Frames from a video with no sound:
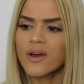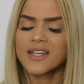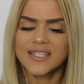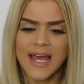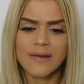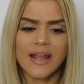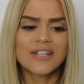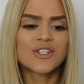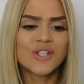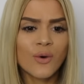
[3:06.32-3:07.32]
content
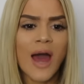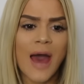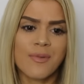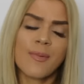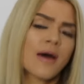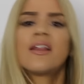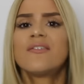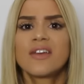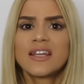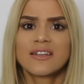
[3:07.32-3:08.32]
and so happy about
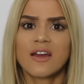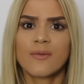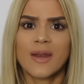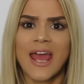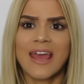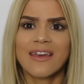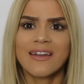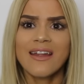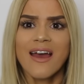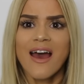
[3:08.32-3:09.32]
living in
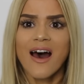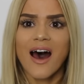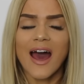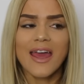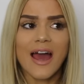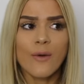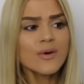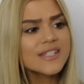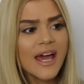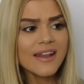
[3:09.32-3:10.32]
Copenhagen. I
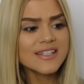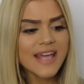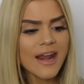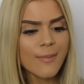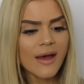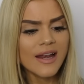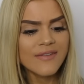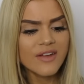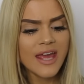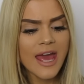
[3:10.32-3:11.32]
was kind of scared about
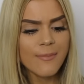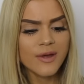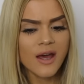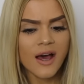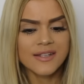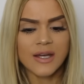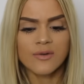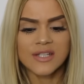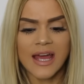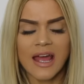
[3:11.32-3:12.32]
living here because I
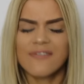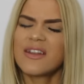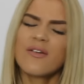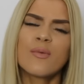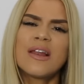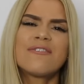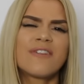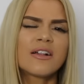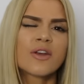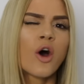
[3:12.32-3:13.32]
was like, I've never really
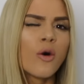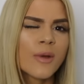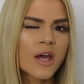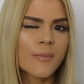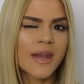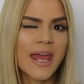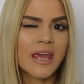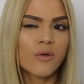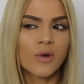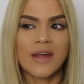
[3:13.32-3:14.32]
felt home in
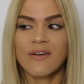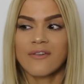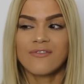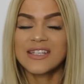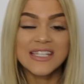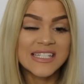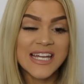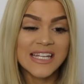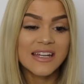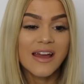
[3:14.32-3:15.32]
Copenhagen whenever I
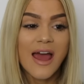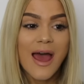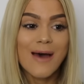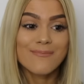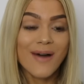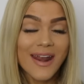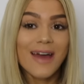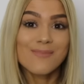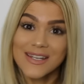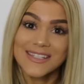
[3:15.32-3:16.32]
visited. But
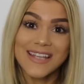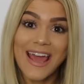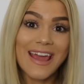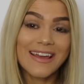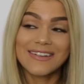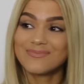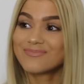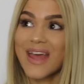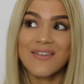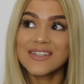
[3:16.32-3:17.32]
I must say,
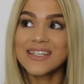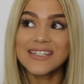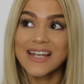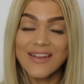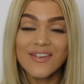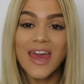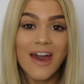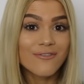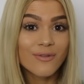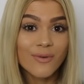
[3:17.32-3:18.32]
ever since living
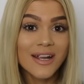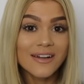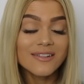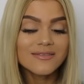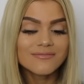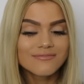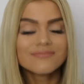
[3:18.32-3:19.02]
here for real,